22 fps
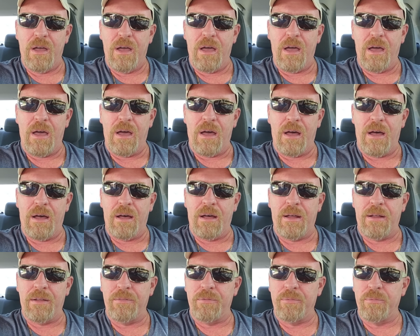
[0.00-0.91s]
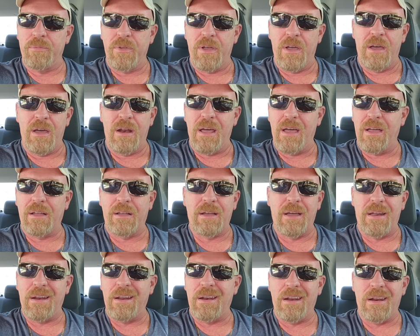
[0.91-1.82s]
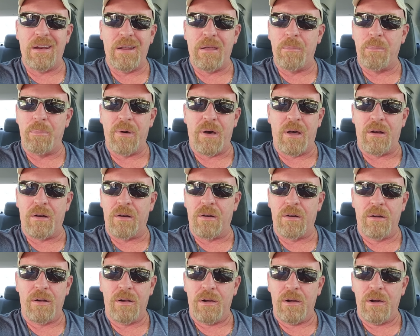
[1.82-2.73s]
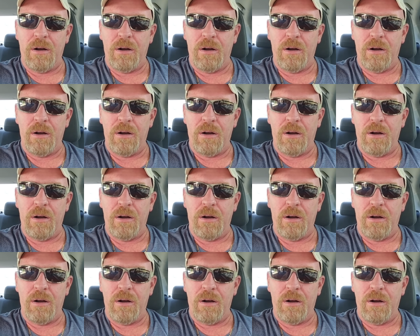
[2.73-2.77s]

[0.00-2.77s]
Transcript: and it ain't getting any better.